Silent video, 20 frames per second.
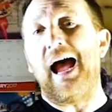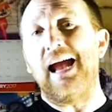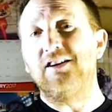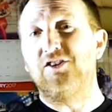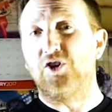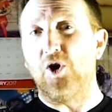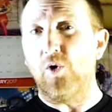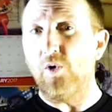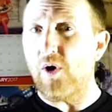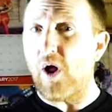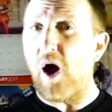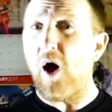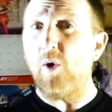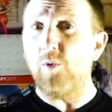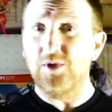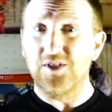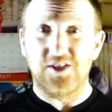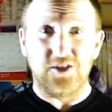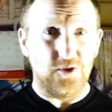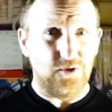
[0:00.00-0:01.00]
I don't
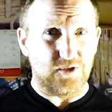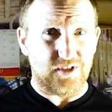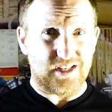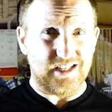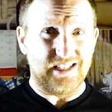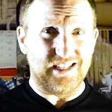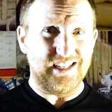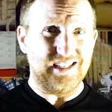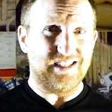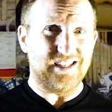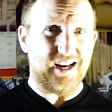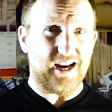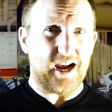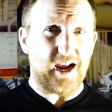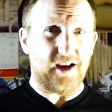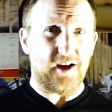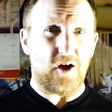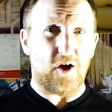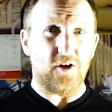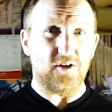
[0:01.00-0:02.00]
always use the
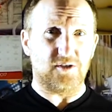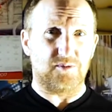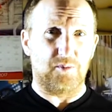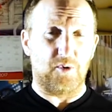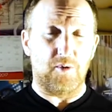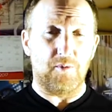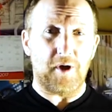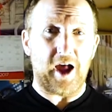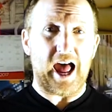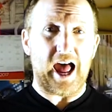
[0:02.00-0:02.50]
DJI Osmo